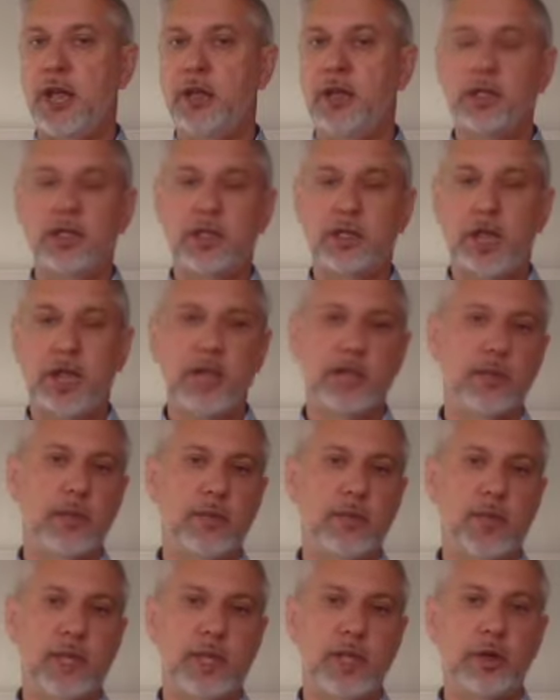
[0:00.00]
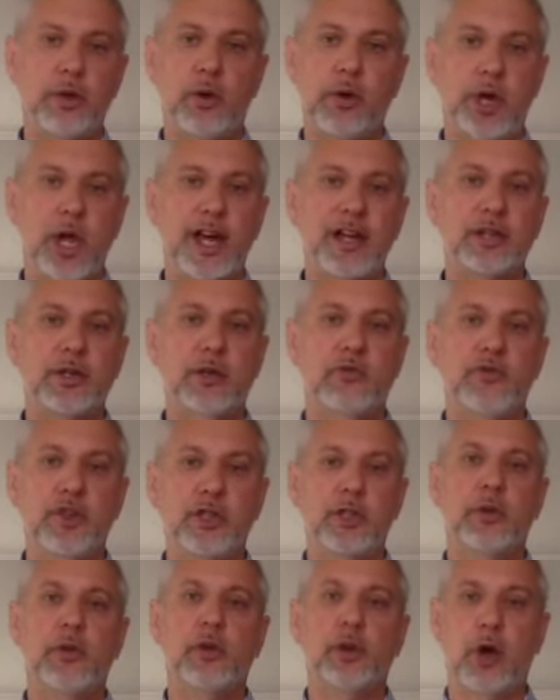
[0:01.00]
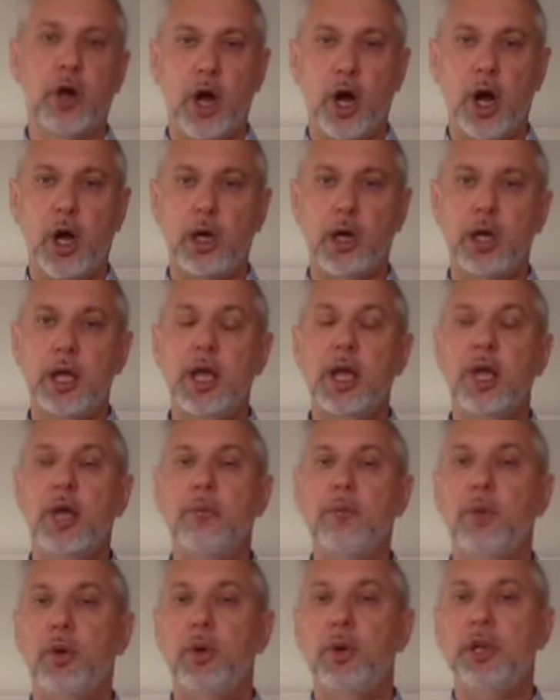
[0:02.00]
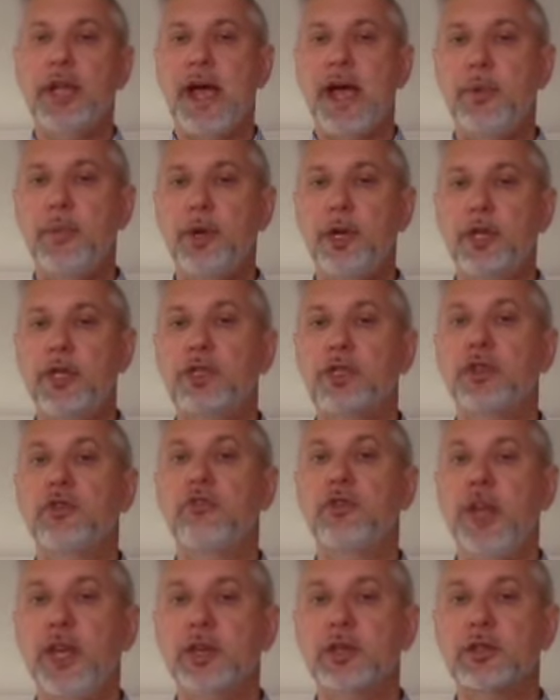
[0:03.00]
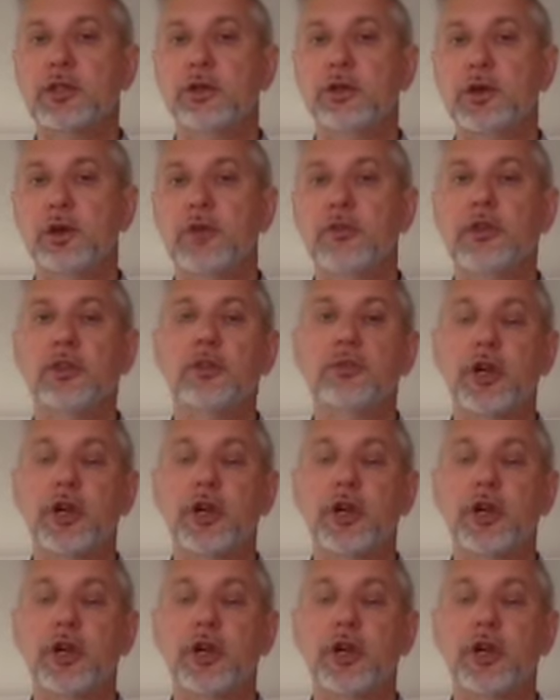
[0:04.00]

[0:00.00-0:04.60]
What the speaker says: this is not something that's going on actually physically with your heart. But what happened is the vagus nerve is